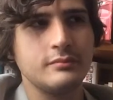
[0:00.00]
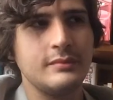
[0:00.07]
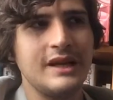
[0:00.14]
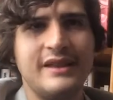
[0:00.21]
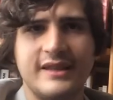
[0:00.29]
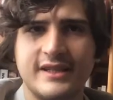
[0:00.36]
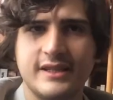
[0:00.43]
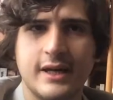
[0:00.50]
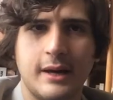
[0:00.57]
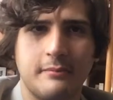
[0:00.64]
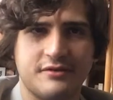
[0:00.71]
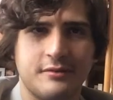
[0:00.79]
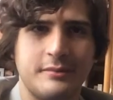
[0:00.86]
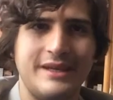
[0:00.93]
and this
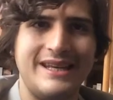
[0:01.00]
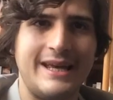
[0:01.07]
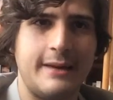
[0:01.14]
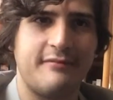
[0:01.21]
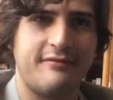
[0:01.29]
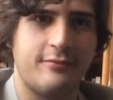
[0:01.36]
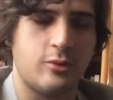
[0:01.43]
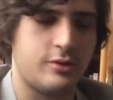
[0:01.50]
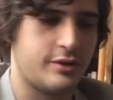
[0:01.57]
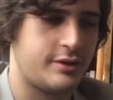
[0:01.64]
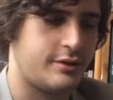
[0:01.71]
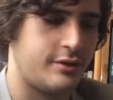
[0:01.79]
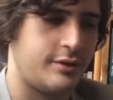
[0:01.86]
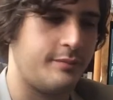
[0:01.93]
comes from E.M.
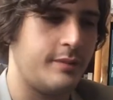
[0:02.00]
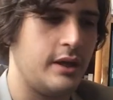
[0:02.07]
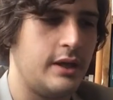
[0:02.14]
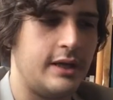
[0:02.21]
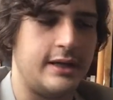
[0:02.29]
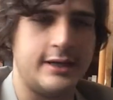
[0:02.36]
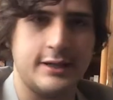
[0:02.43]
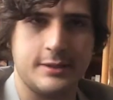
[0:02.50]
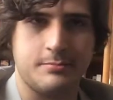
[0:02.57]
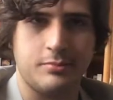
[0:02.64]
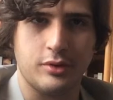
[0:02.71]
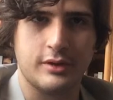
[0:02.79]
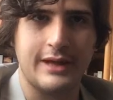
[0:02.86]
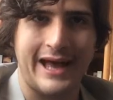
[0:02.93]
Forster in his
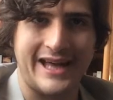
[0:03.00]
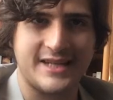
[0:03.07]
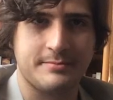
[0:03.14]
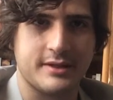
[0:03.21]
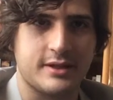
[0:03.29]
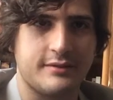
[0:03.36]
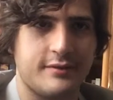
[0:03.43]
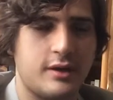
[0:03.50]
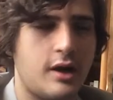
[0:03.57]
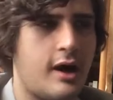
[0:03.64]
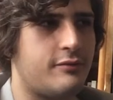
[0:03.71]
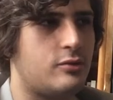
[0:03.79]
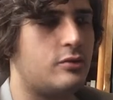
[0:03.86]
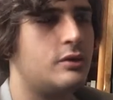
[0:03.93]
book Aspects of a
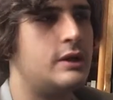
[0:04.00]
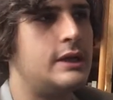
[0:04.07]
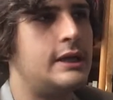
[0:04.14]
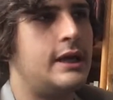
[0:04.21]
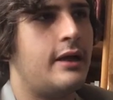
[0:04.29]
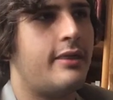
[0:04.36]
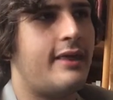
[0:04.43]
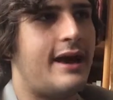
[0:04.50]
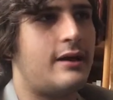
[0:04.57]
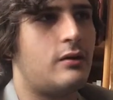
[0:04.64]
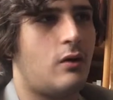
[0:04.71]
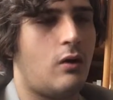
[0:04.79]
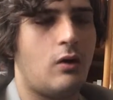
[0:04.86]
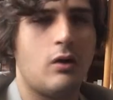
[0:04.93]
Novel, that
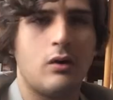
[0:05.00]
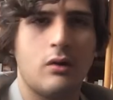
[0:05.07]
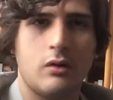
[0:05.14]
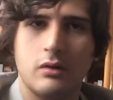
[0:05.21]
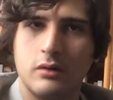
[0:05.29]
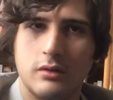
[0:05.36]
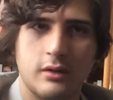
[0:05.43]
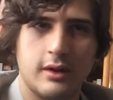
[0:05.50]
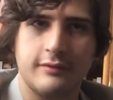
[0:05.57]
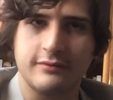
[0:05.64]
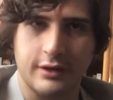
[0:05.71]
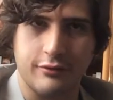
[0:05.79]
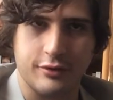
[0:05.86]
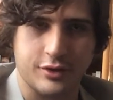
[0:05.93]
all of
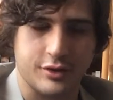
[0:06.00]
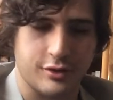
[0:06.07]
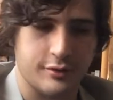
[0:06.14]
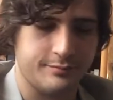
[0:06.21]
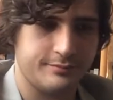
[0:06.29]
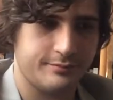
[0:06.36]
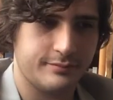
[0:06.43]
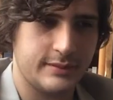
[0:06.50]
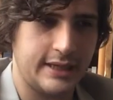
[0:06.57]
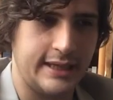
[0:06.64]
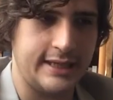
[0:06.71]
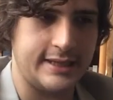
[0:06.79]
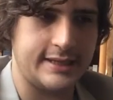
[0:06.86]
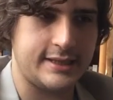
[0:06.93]
literature
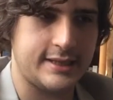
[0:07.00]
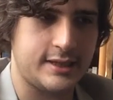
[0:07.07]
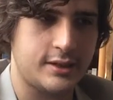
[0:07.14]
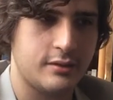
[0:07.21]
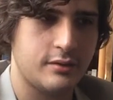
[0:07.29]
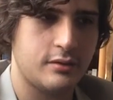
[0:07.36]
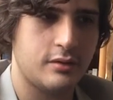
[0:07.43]
is